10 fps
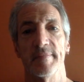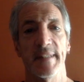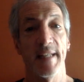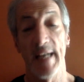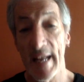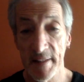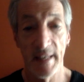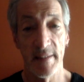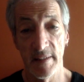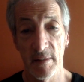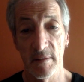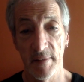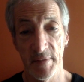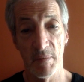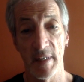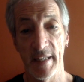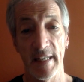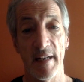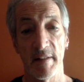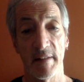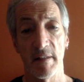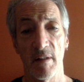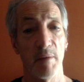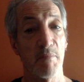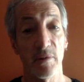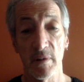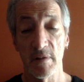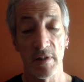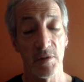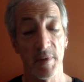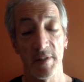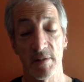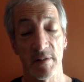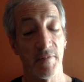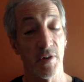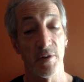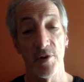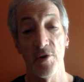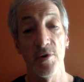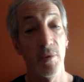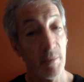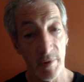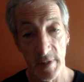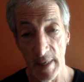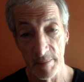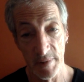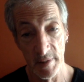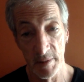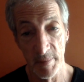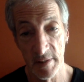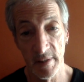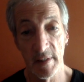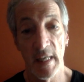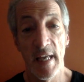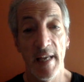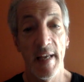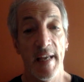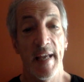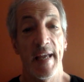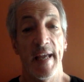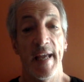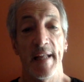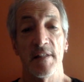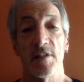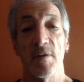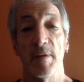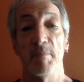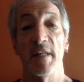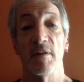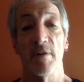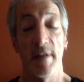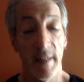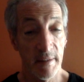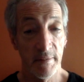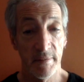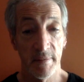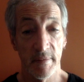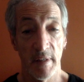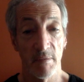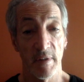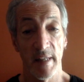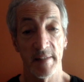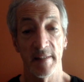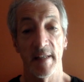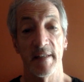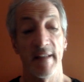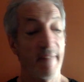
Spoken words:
get out of that deal if they want to get out of the deal. And both those situations have occurred numerous times in this business. And so in being creative and realizing that